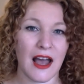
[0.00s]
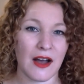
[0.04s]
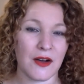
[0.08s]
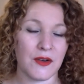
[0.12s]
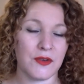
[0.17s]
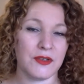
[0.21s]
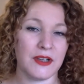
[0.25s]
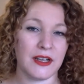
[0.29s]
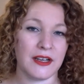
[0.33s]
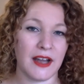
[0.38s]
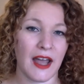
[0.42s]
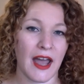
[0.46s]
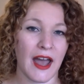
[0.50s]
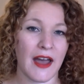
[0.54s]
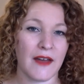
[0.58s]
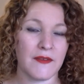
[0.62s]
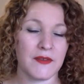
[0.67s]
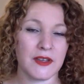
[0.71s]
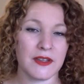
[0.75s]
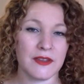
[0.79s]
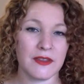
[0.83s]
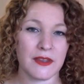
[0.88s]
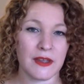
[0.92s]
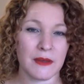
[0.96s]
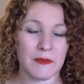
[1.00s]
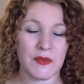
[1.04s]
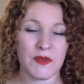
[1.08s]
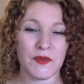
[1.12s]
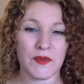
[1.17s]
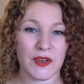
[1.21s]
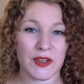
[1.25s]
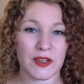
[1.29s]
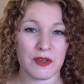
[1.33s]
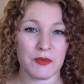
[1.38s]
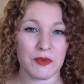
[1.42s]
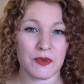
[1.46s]
out and having them
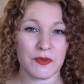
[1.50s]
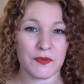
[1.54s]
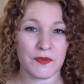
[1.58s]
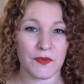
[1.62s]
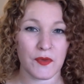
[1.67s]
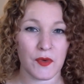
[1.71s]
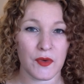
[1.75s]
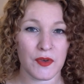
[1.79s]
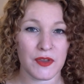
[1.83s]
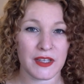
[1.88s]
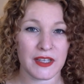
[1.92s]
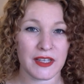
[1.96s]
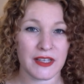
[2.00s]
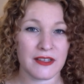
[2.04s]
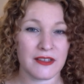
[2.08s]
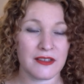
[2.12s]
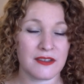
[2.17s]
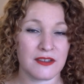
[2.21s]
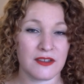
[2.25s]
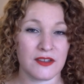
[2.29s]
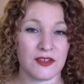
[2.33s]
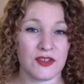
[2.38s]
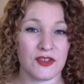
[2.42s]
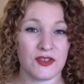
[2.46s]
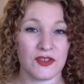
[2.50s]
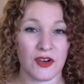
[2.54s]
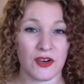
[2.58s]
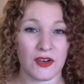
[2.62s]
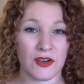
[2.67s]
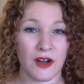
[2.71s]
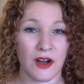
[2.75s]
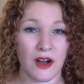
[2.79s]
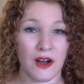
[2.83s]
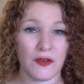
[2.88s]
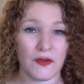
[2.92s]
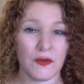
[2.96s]
available for the kids to
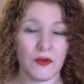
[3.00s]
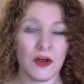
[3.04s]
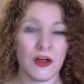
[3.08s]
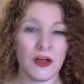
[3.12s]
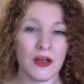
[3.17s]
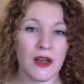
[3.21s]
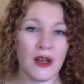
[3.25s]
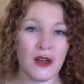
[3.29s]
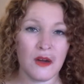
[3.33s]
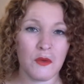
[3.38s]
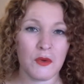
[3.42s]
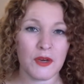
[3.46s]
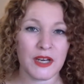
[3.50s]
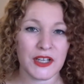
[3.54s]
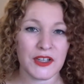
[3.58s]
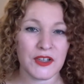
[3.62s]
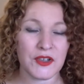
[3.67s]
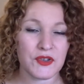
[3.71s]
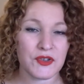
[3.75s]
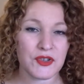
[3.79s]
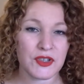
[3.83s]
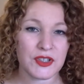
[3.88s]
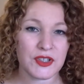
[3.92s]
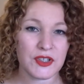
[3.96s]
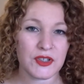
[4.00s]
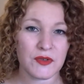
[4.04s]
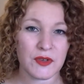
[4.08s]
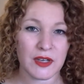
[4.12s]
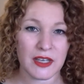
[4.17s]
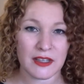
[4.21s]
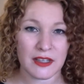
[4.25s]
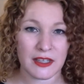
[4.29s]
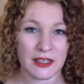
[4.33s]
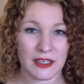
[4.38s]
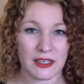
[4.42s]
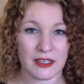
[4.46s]
start off with. What I usually do
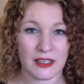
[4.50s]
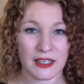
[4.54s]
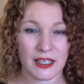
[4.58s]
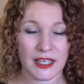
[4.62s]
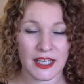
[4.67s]
in the eating